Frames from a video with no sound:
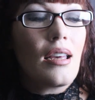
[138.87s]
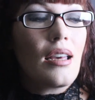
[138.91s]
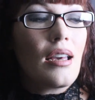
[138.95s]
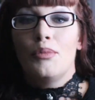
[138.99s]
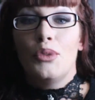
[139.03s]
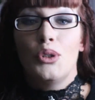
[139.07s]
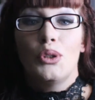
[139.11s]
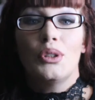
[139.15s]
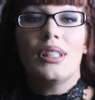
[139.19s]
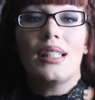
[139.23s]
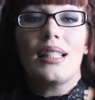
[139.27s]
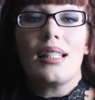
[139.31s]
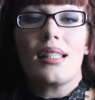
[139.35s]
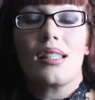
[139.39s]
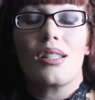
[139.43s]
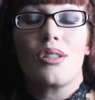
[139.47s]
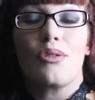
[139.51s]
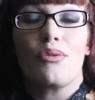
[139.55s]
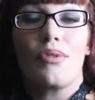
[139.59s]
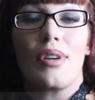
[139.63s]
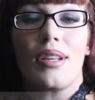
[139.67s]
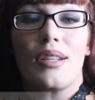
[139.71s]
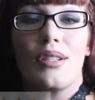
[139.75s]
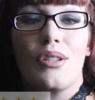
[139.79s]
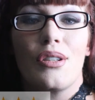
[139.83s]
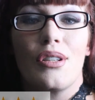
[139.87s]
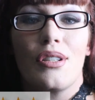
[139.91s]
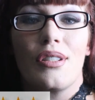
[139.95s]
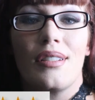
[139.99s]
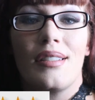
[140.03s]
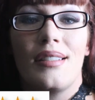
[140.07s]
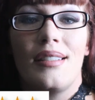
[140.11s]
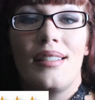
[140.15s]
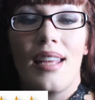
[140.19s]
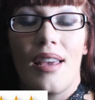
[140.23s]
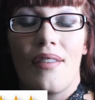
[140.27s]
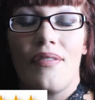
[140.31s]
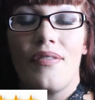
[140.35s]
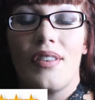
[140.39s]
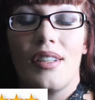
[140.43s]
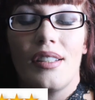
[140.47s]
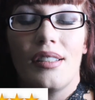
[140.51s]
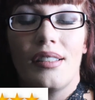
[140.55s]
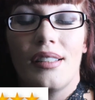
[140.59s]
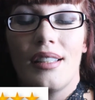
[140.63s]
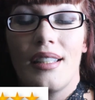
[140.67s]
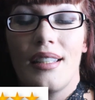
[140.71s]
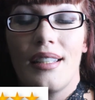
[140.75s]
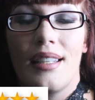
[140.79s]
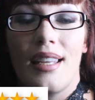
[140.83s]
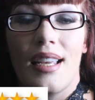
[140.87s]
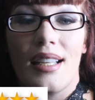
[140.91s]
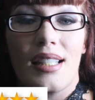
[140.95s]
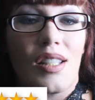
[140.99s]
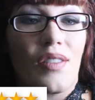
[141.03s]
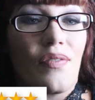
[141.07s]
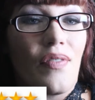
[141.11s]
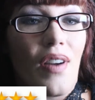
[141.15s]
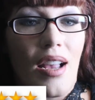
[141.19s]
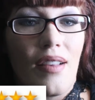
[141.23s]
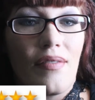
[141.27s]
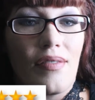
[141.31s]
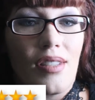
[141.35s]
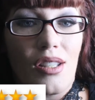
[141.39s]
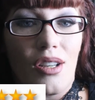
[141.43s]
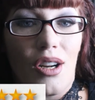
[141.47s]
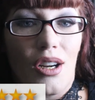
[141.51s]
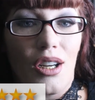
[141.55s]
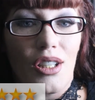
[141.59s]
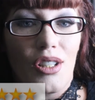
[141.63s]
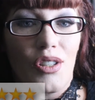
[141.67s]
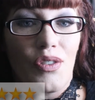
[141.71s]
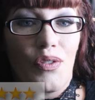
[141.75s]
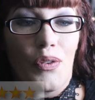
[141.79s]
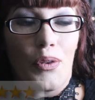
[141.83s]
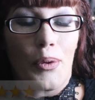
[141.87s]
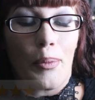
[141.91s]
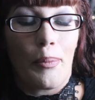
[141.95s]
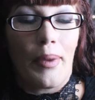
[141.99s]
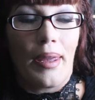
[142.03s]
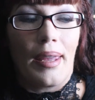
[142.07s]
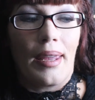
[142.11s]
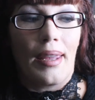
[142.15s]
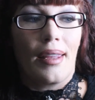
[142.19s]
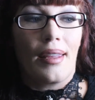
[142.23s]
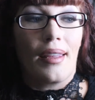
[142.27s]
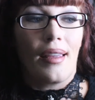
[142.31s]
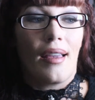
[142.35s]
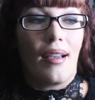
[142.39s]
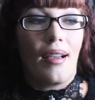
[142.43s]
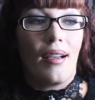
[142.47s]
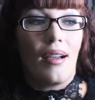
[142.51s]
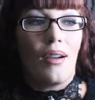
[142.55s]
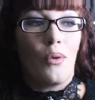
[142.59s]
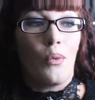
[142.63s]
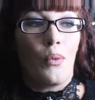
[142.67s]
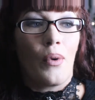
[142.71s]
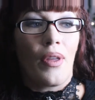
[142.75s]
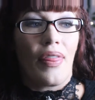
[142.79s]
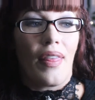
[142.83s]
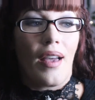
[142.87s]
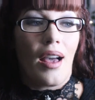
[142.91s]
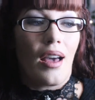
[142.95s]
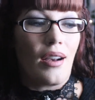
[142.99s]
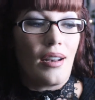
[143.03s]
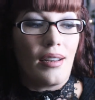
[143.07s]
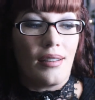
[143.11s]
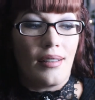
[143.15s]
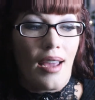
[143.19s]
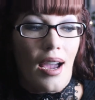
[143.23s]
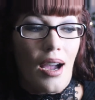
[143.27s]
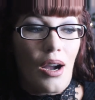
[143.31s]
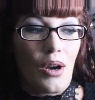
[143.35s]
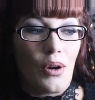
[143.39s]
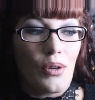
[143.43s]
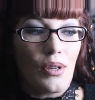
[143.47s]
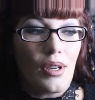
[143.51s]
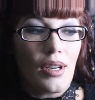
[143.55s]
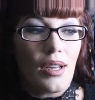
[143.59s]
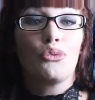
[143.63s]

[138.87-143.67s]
Moonlit Surrender definitely gets 5 stars from me, without a doubt.